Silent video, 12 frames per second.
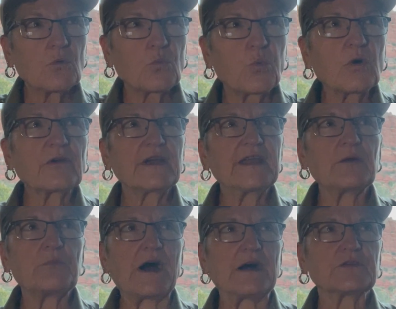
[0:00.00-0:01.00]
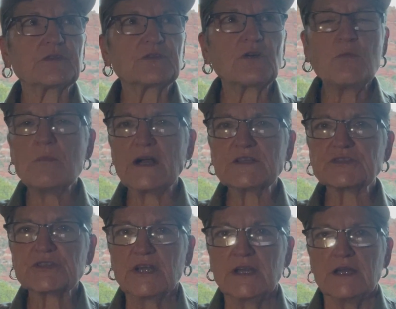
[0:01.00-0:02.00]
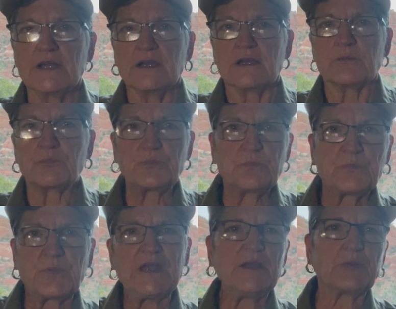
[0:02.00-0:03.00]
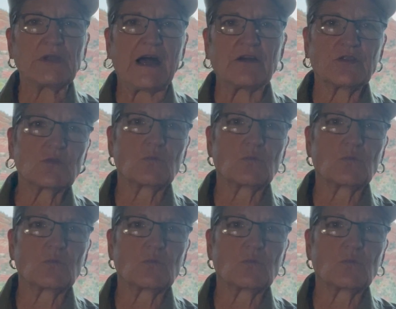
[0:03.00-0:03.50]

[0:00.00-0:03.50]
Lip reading: worry about so much people out in the